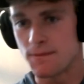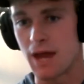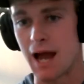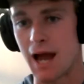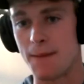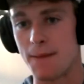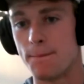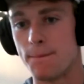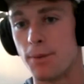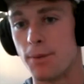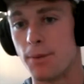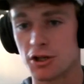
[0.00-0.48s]

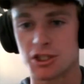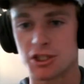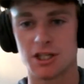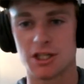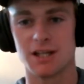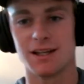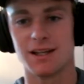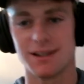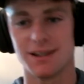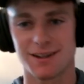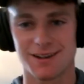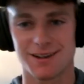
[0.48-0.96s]
I'm
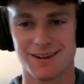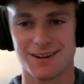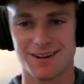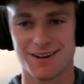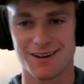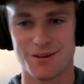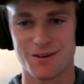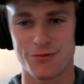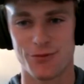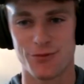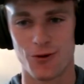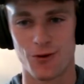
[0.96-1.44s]
pushing
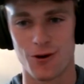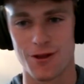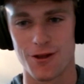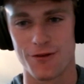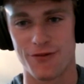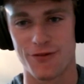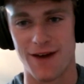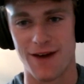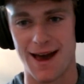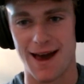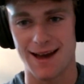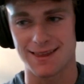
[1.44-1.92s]
for the
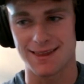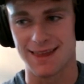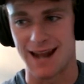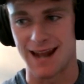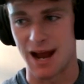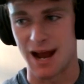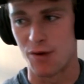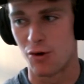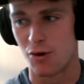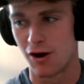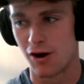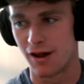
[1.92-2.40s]
fact that
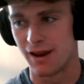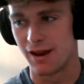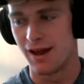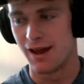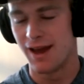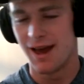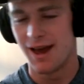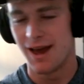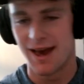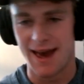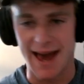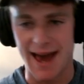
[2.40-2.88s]
I want
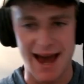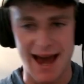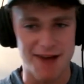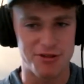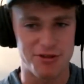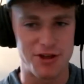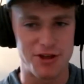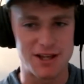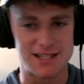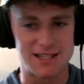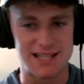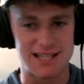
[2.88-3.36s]

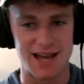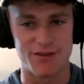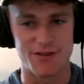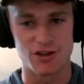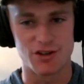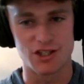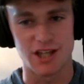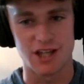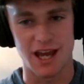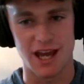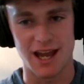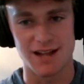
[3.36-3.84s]
athletes to have
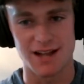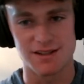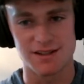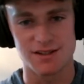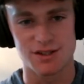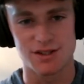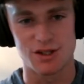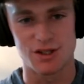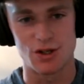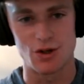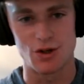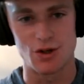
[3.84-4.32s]
a chance
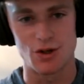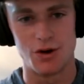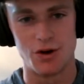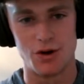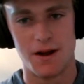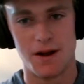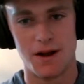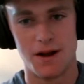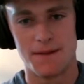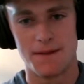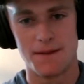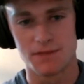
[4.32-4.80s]

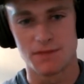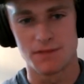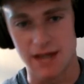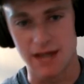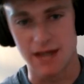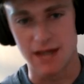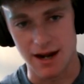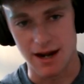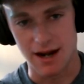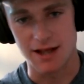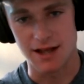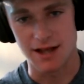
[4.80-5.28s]
to
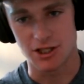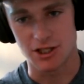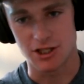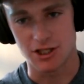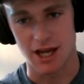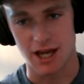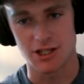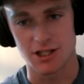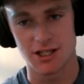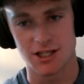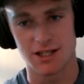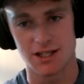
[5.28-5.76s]
get an
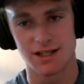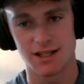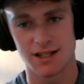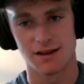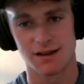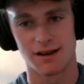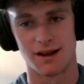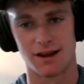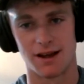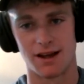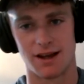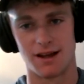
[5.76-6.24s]
education
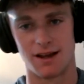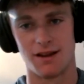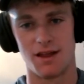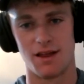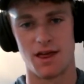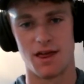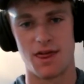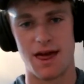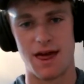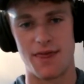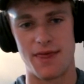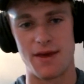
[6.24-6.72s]

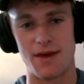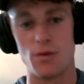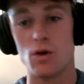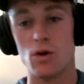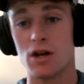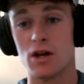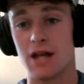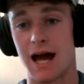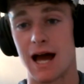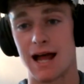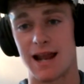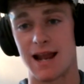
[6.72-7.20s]
that they
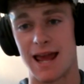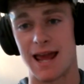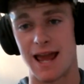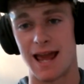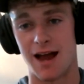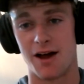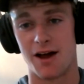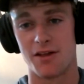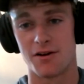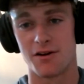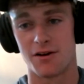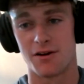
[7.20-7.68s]
would not
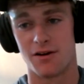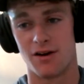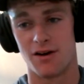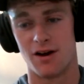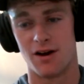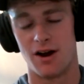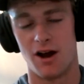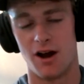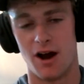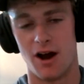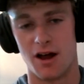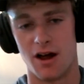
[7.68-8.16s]

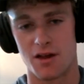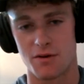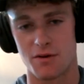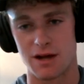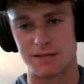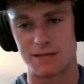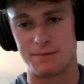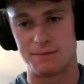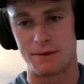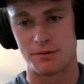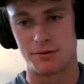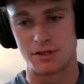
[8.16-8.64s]

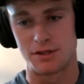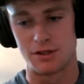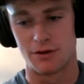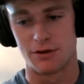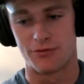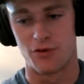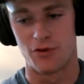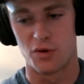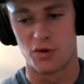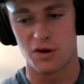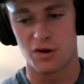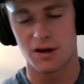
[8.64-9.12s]
otherwise be able to
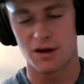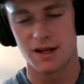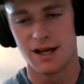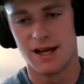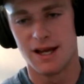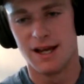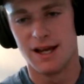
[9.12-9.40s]
afford